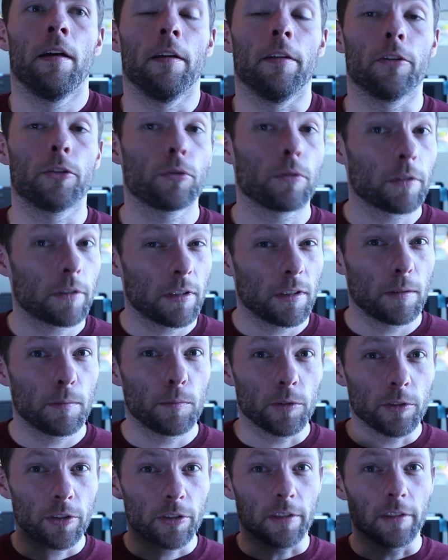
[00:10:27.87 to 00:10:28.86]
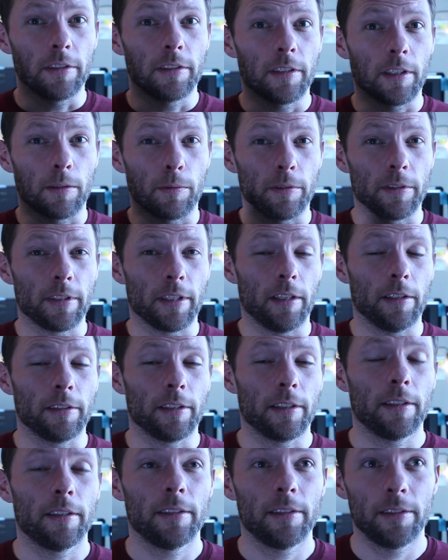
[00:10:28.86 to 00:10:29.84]
In the short term, we're just going to stick with
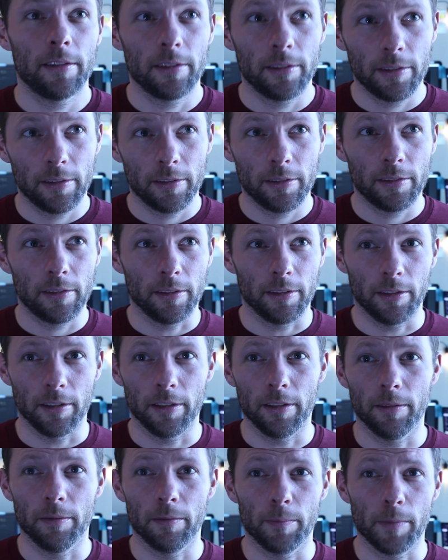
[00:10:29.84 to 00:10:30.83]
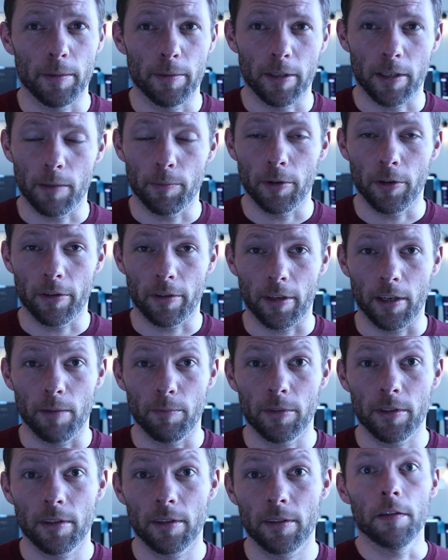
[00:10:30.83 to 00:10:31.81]
Zelda and maybe a couple other
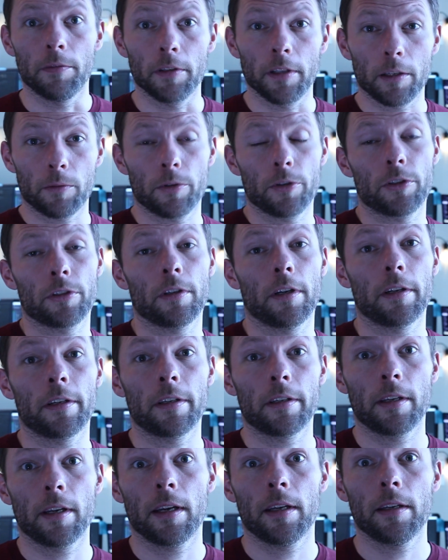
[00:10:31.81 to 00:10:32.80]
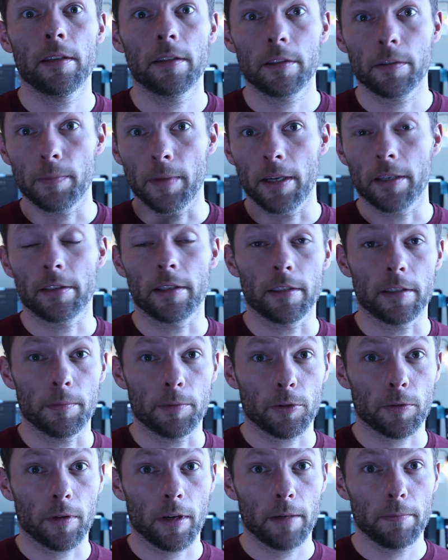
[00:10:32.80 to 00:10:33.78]
games. If you like what you saw here today, smash that
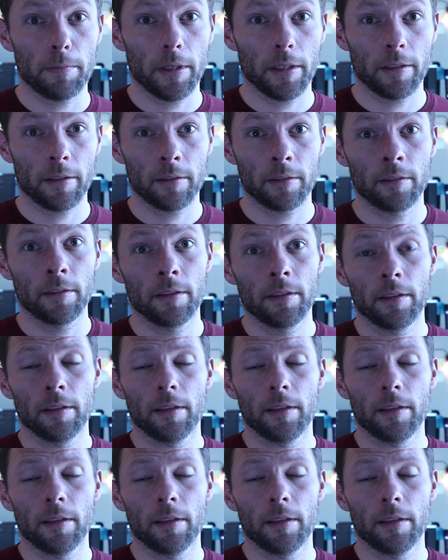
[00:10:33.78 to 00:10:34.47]
subscribe button.